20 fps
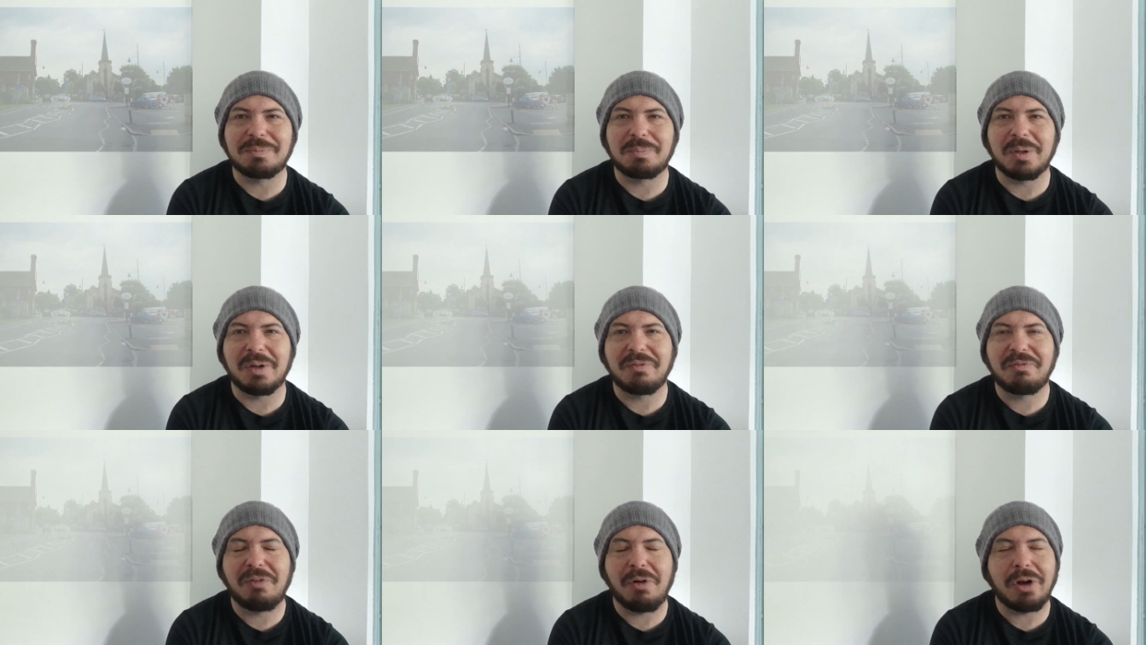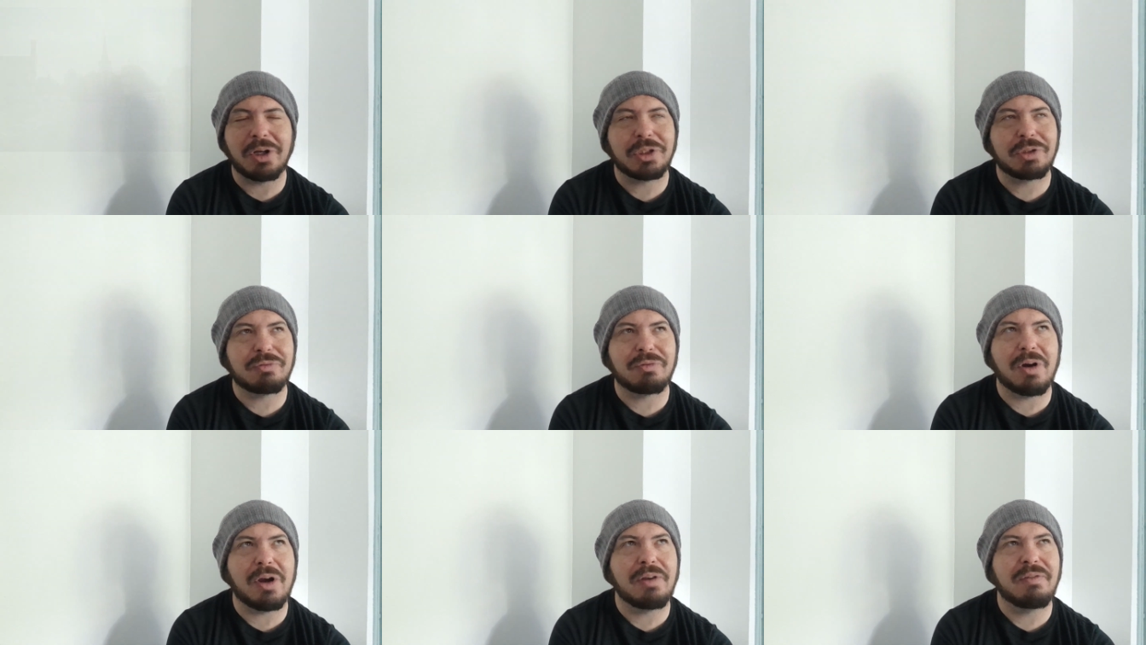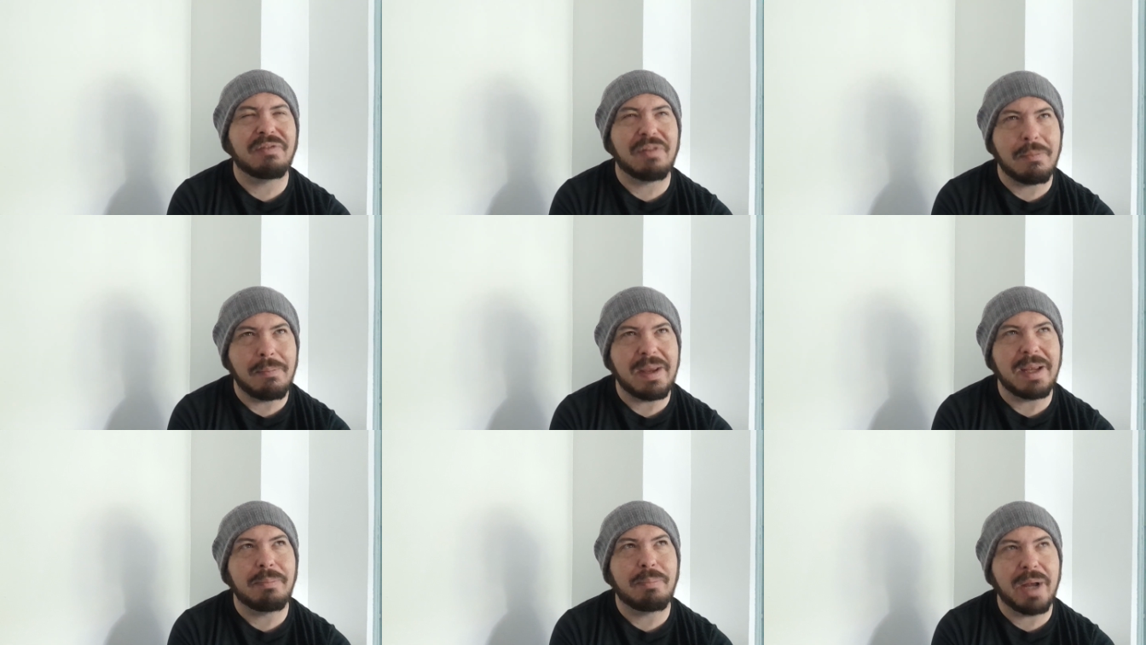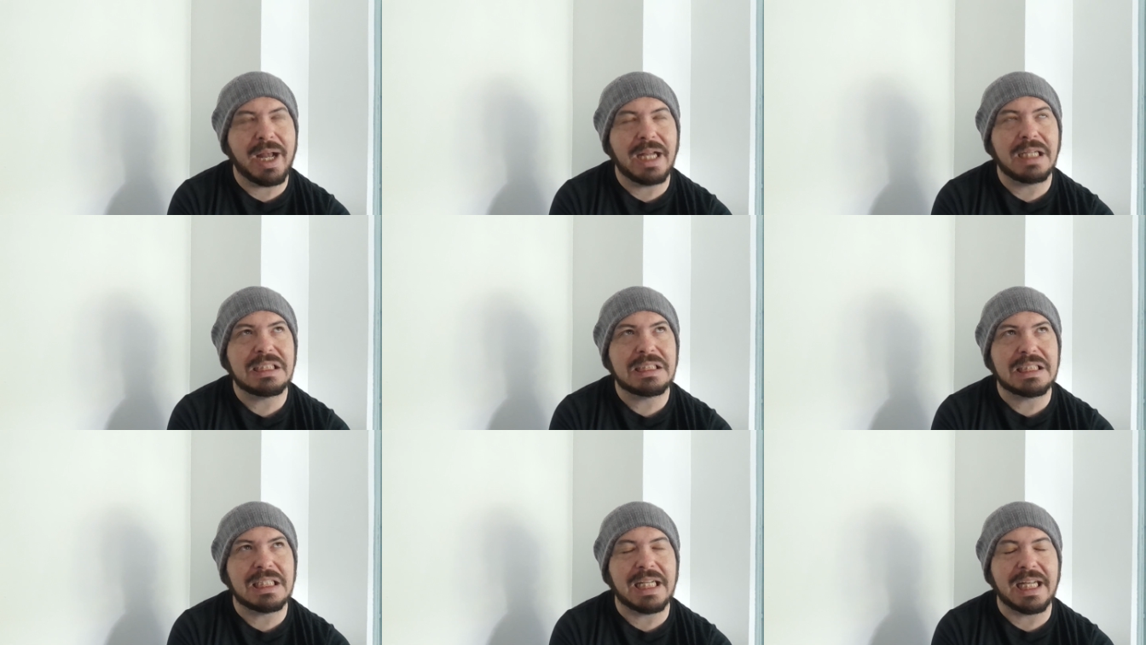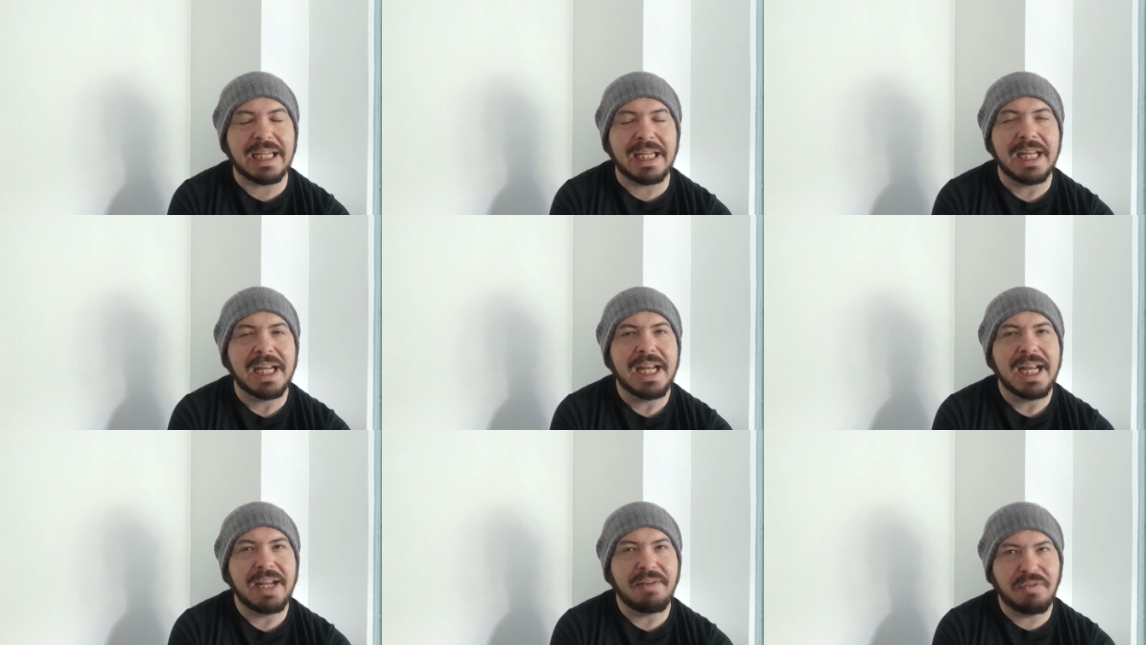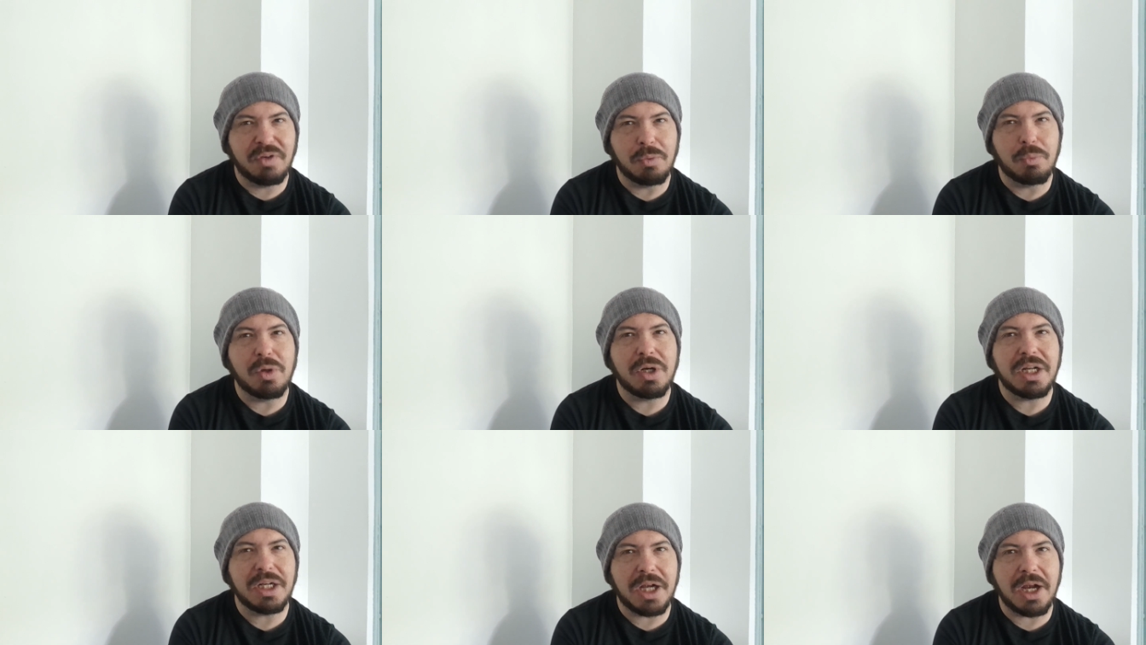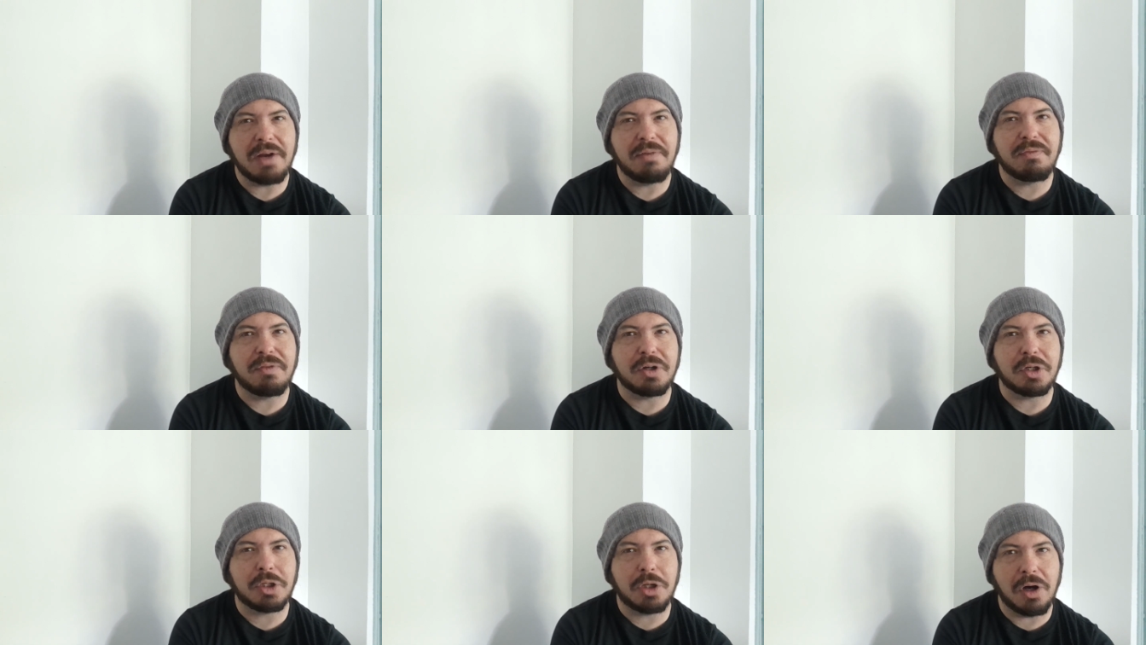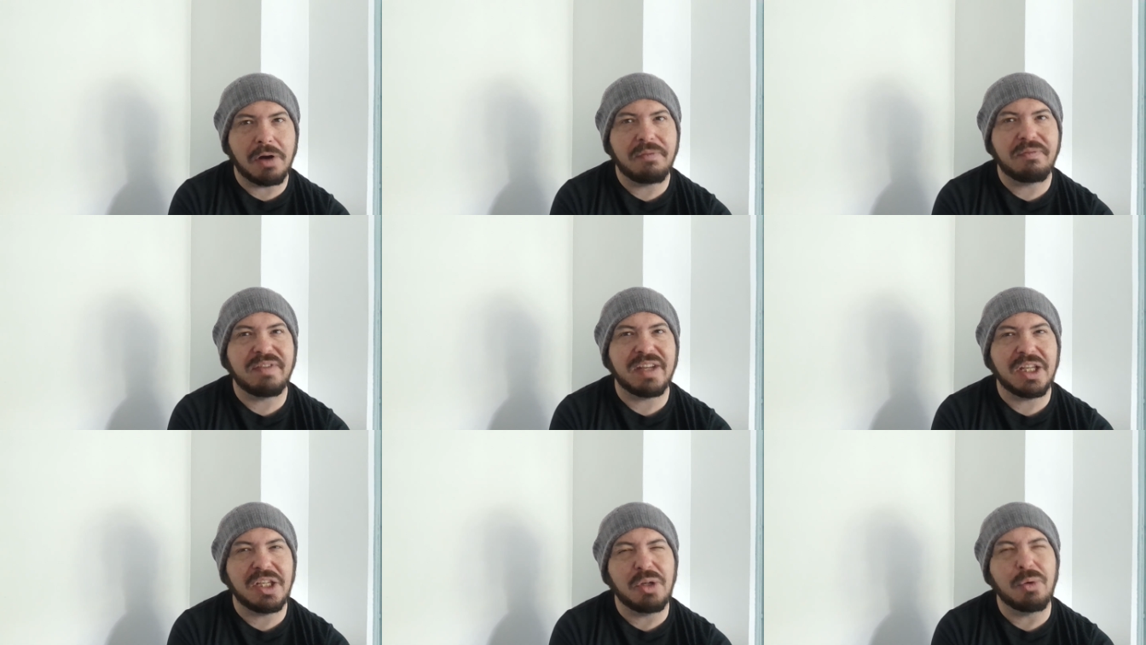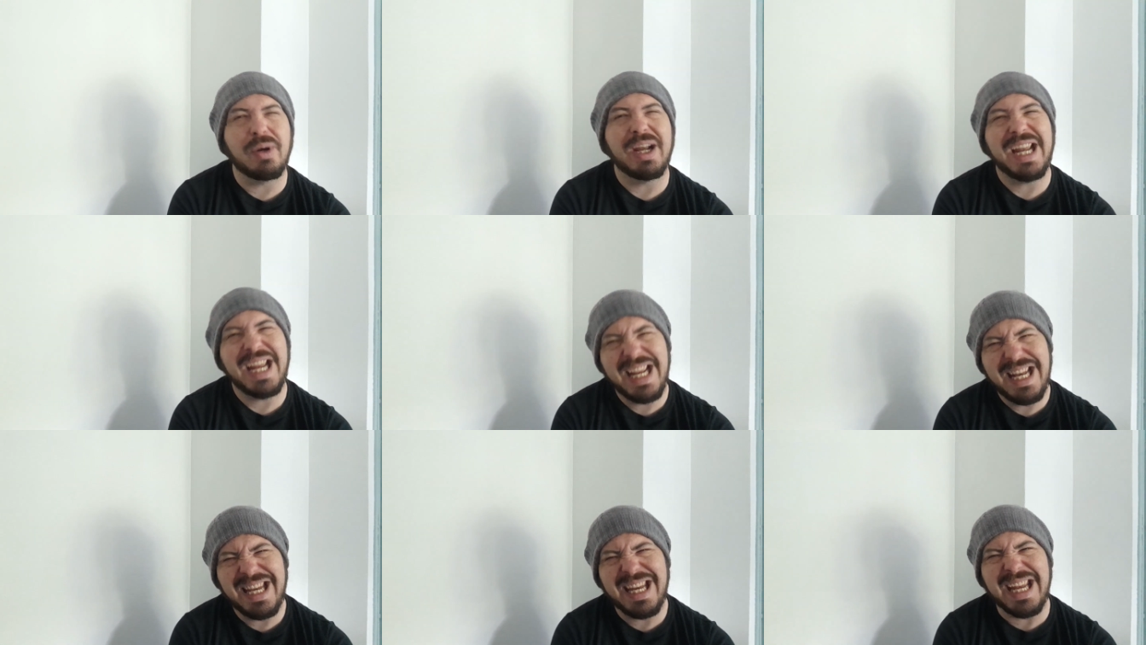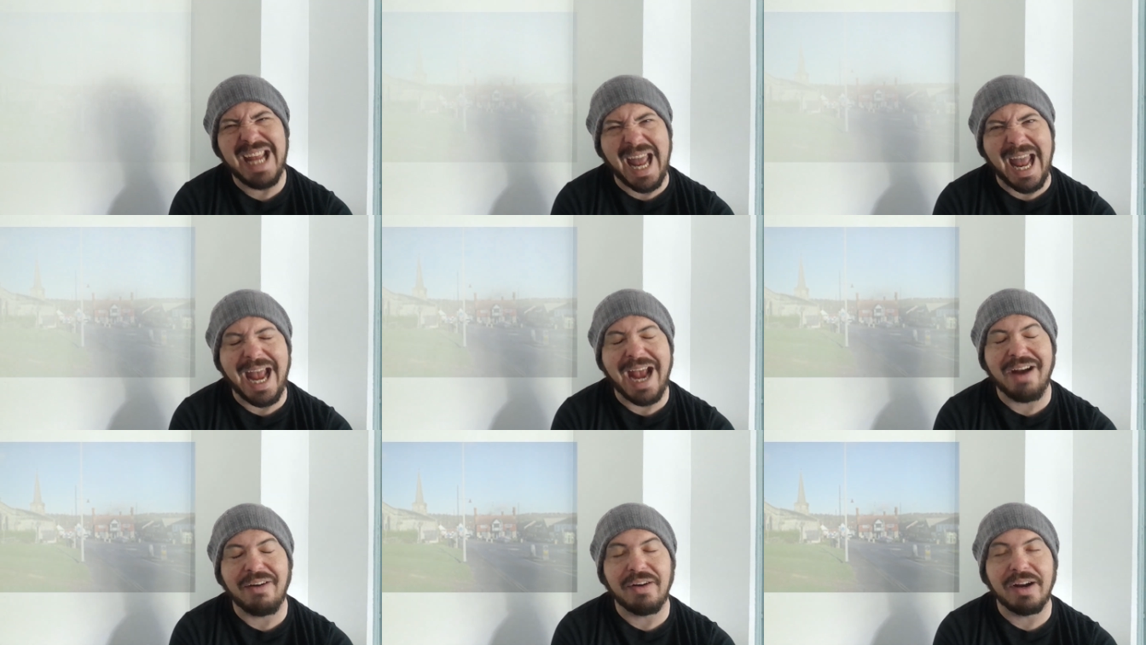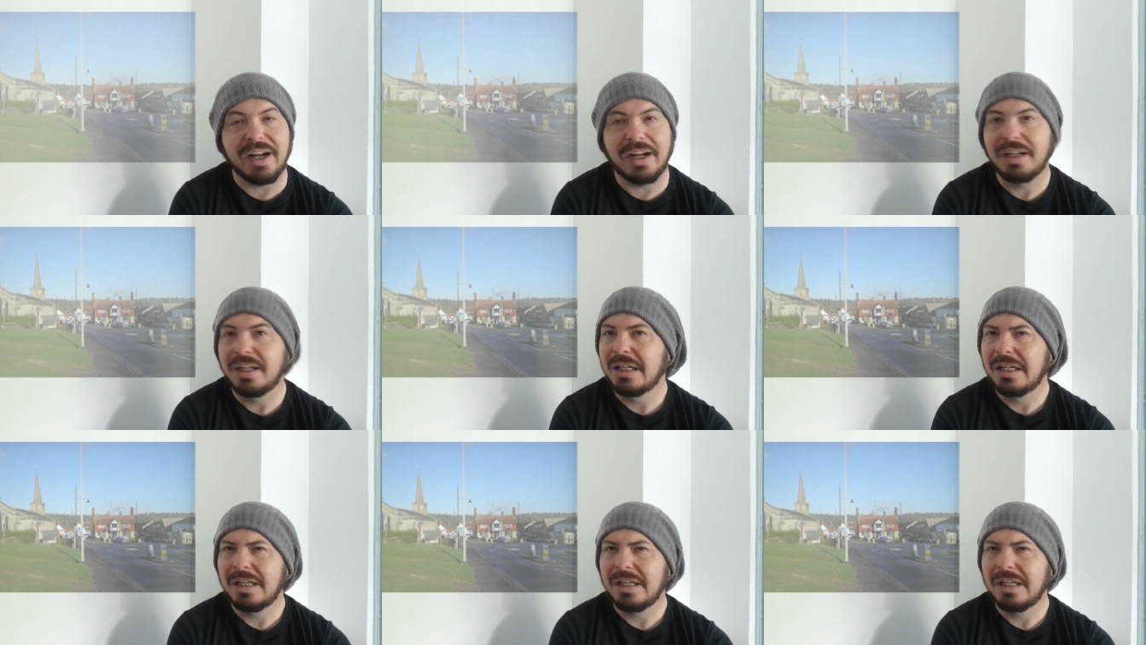But Forest Row, for me personally, if you want to go for a coffee and you're in the area,